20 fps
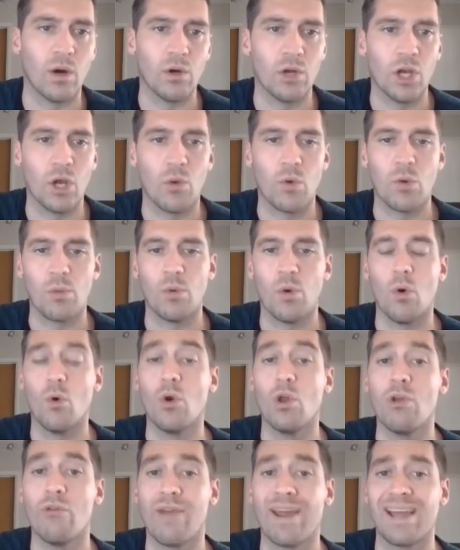You don't want to put all
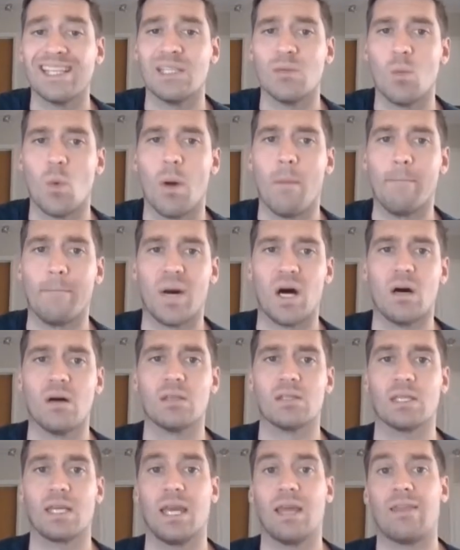your eggs in one basket,